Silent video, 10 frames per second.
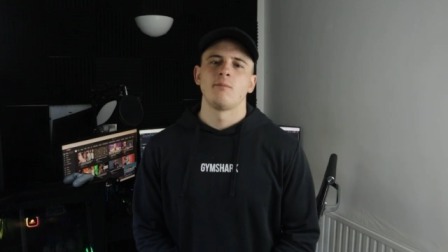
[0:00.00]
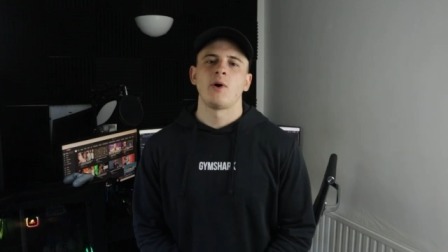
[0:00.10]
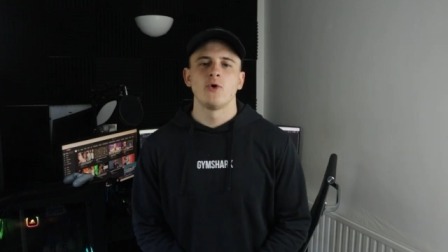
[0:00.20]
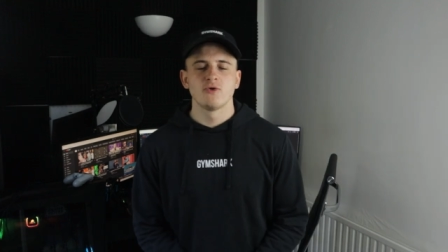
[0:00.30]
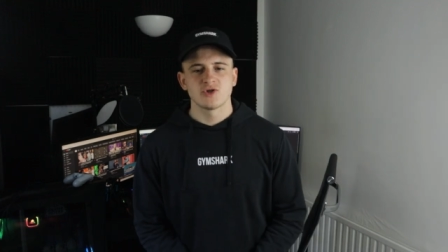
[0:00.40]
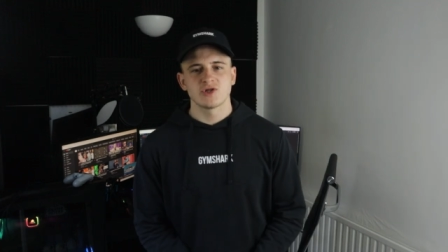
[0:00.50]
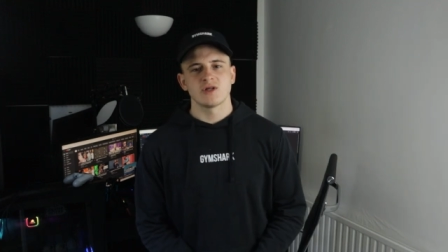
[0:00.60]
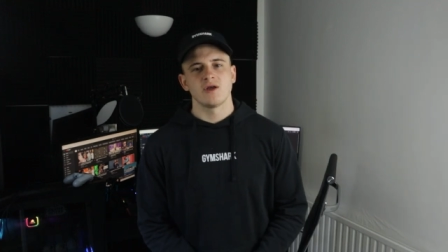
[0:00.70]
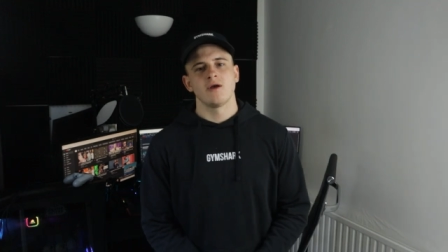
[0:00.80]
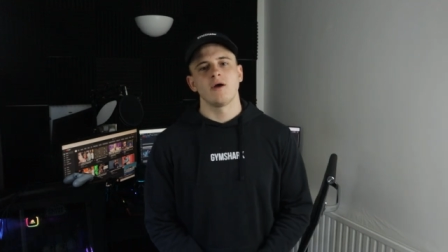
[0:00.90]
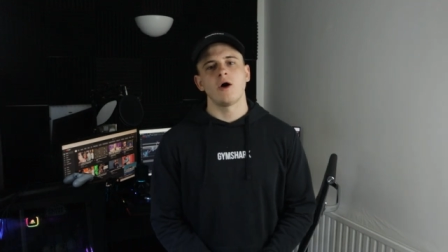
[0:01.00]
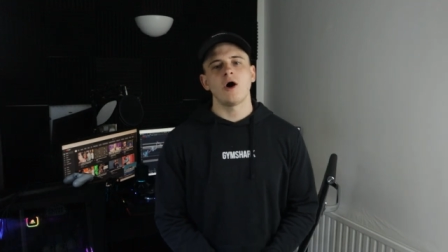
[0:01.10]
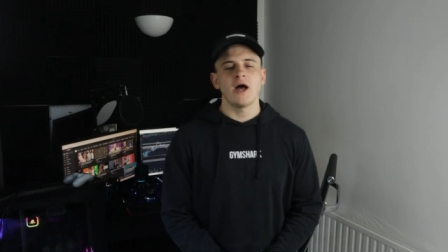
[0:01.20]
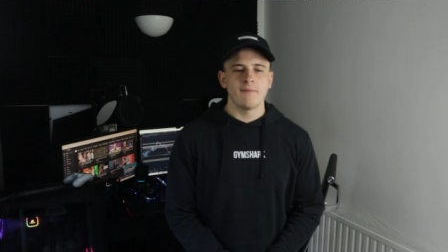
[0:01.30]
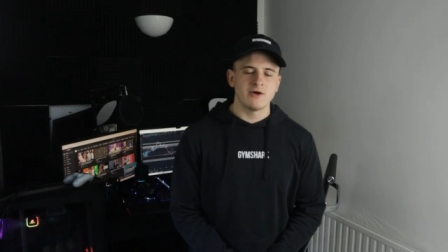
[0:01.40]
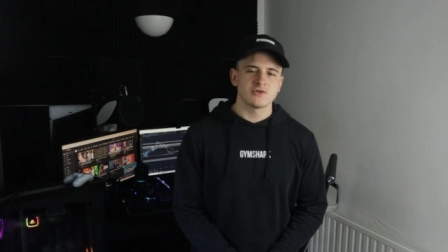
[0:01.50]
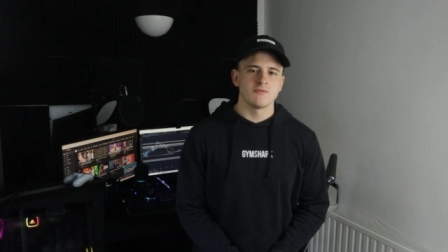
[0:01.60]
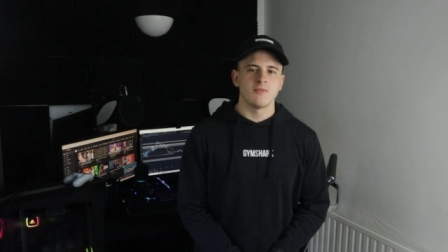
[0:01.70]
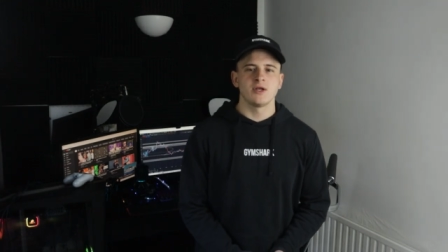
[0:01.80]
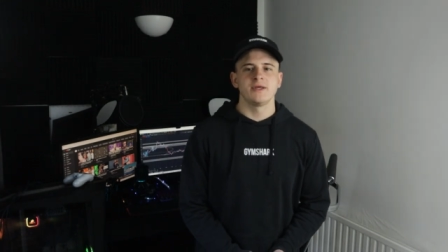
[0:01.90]
post high amounts
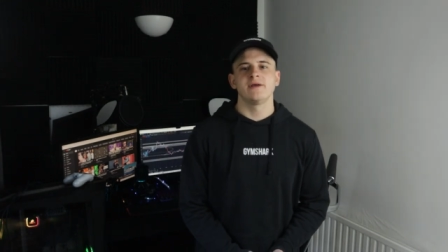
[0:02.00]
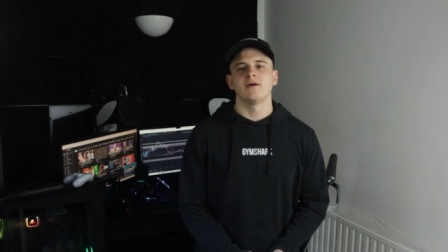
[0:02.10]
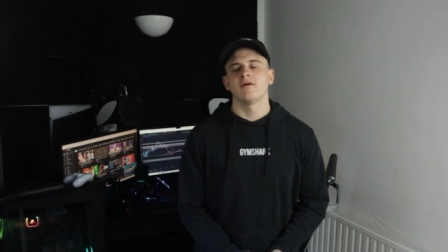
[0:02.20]
of money,